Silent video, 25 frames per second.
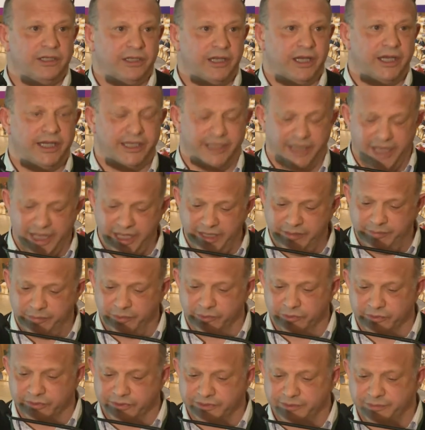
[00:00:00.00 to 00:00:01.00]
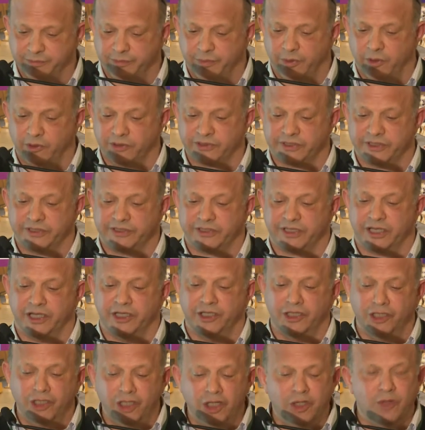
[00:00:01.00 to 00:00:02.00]
enables posits a
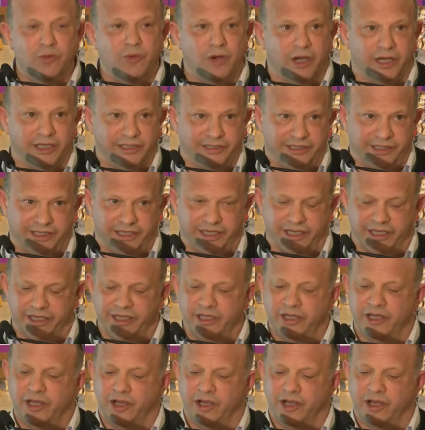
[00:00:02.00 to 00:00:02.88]
new idea